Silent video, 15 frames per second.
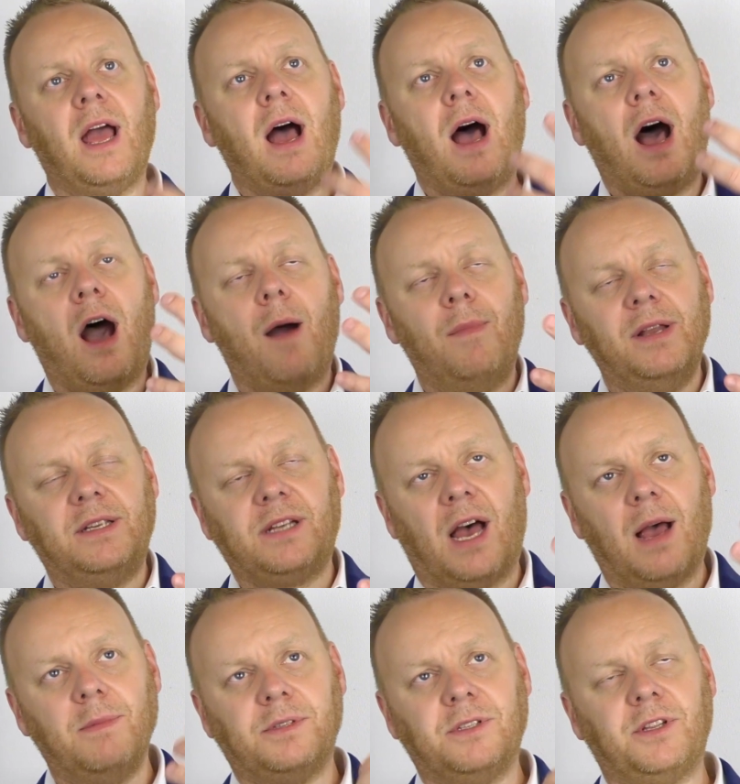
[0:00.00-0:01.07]
How many
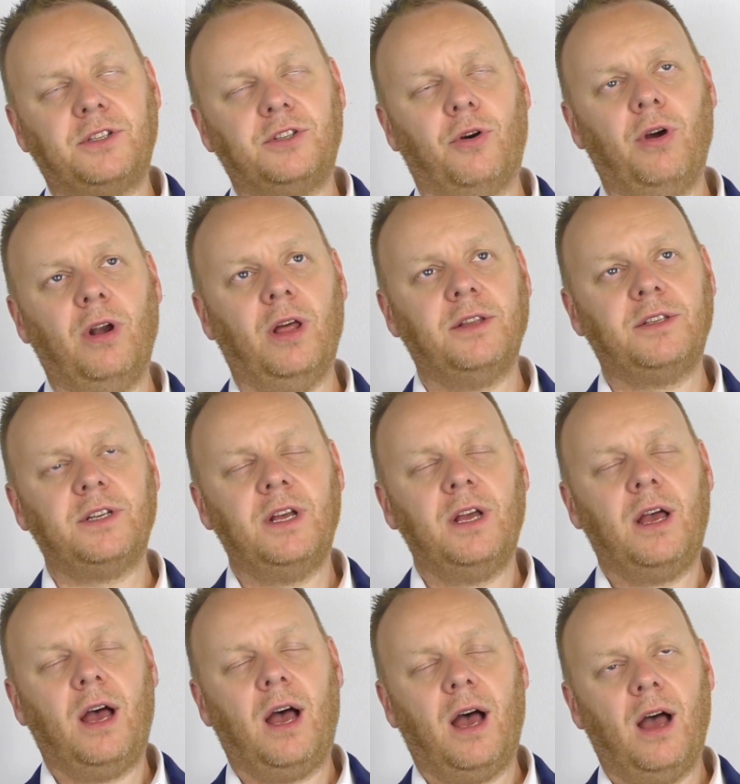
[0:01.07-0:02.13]
times has the toilet
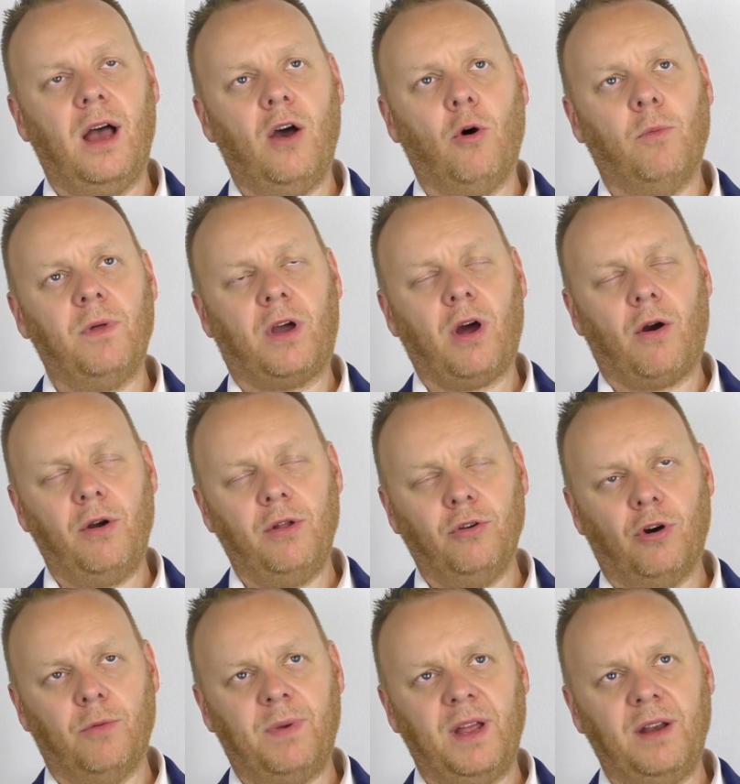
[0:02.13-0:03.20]
uh, up the
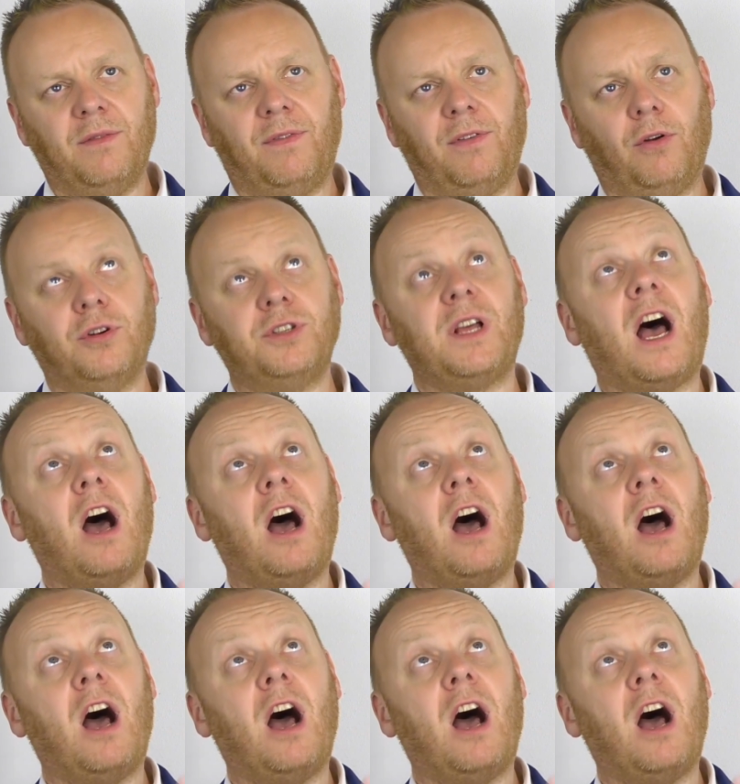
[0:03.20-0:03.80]
corridor been flushed?